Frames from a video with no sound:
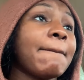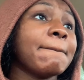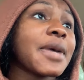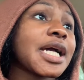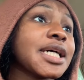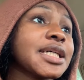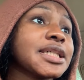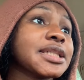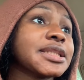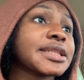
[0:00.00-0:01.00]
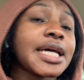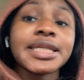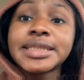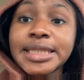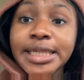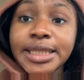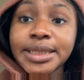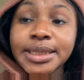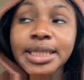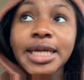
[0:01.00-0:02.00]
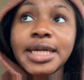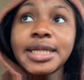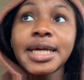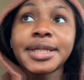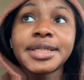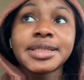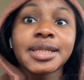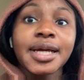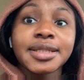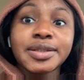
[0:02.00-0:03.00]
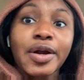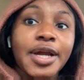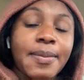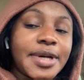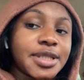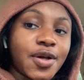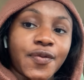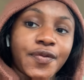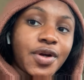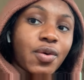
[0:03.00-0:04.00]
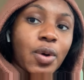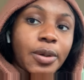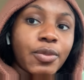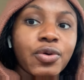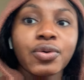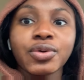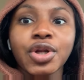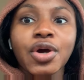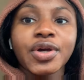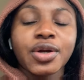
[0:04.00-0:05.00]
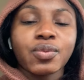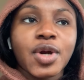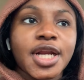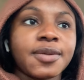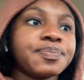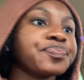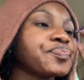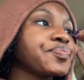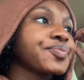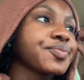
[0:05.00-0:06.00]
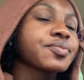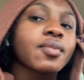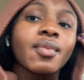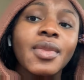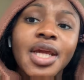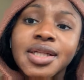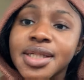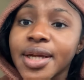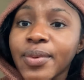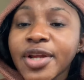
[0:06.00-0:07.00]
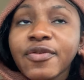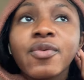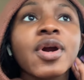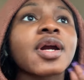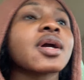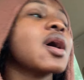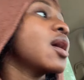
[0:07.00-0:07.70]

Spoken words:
because I need to eat and I need to like start getting myself in a work mood, you know, getting ready to get ready for work.